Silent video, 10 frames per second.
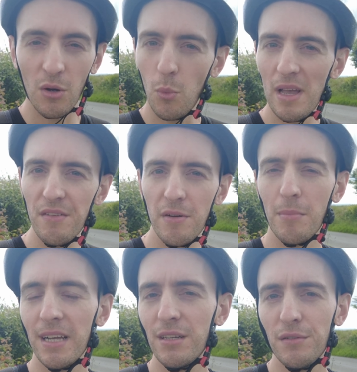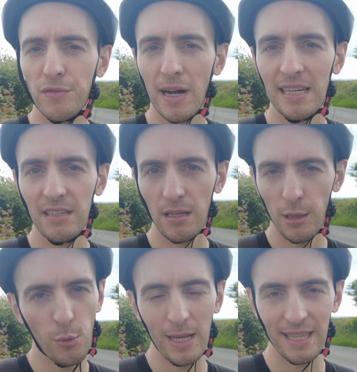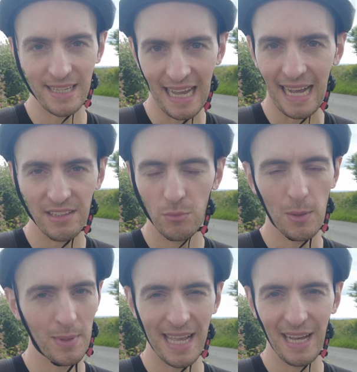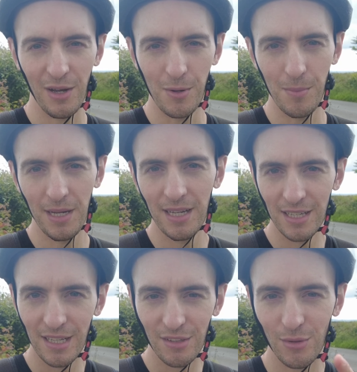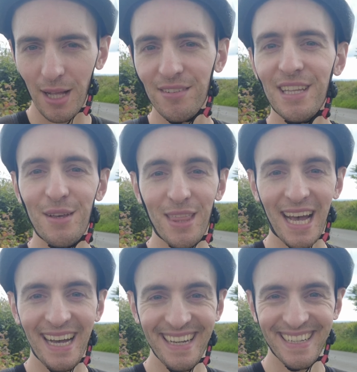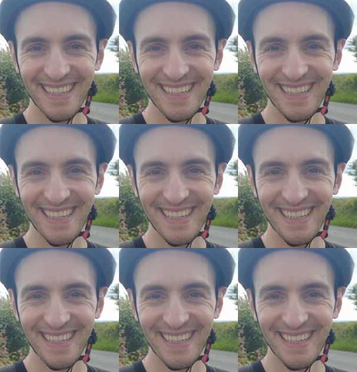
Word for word: with my good friend Louie the cat when we get home. So I'll see you there.